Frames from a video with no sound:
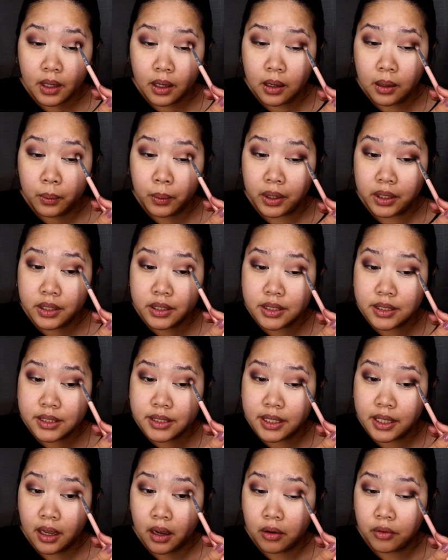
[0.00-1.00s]
I wanted to
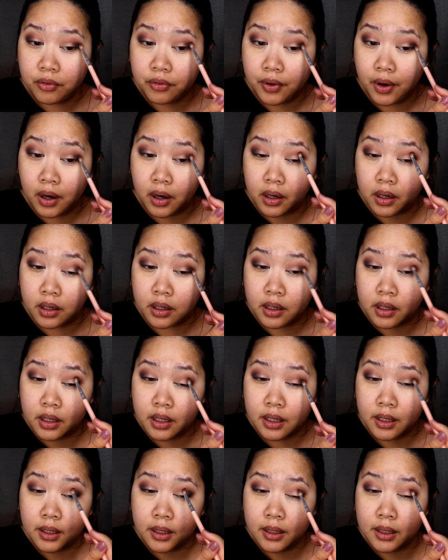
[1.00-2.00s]
see how far
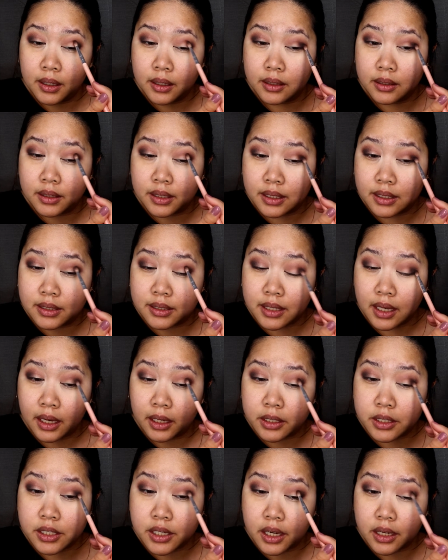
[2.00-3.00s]
these
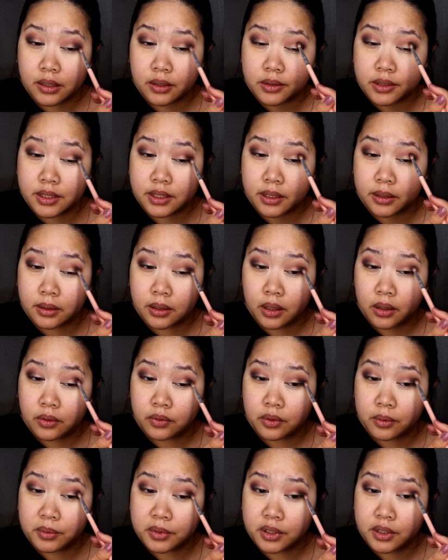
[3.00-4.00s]
eyeshadows can go
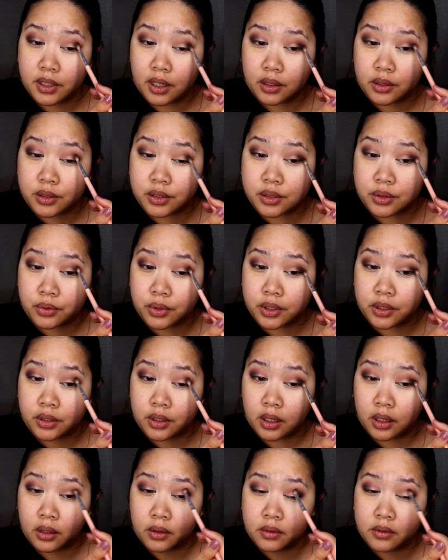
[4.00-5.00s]
from the dollar store, you
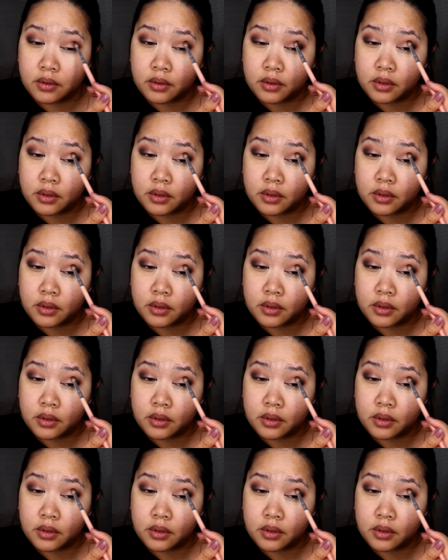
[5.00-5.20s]
know?